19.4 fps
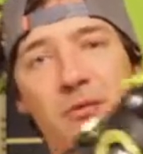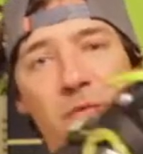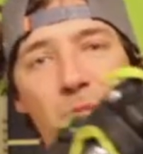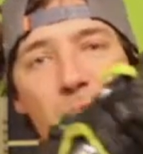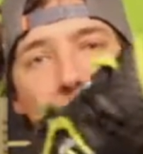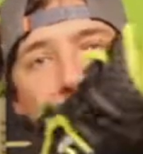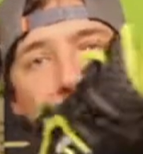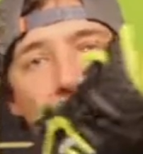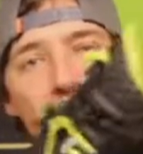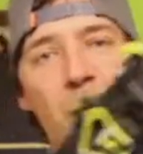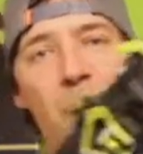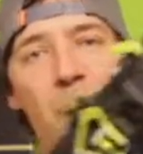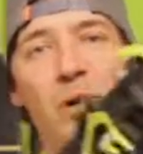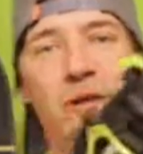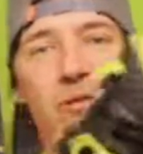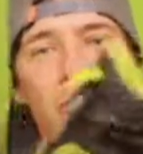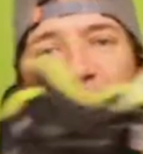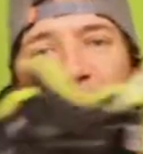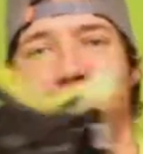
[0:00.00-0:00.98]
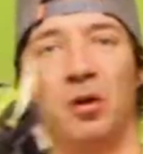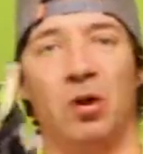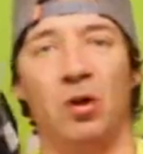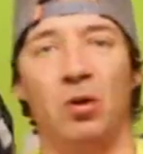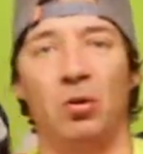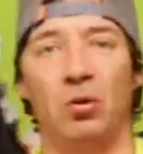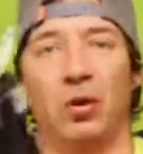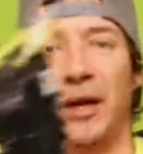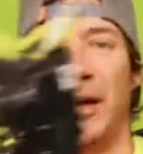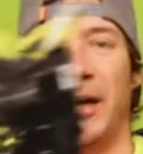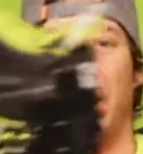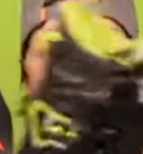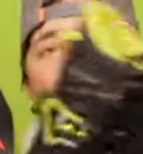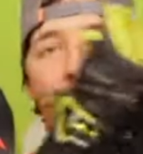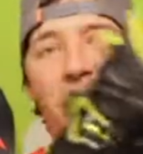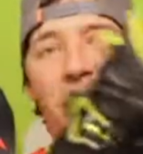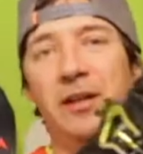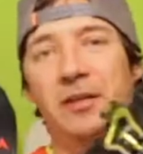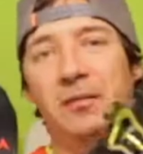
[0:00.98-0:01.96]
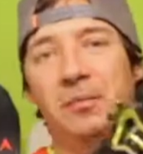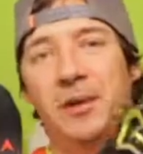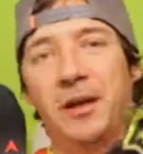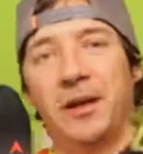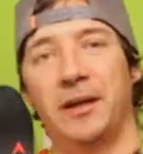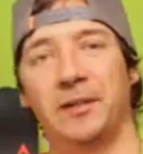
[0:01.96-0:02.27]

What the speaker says: a trend was to go lighter and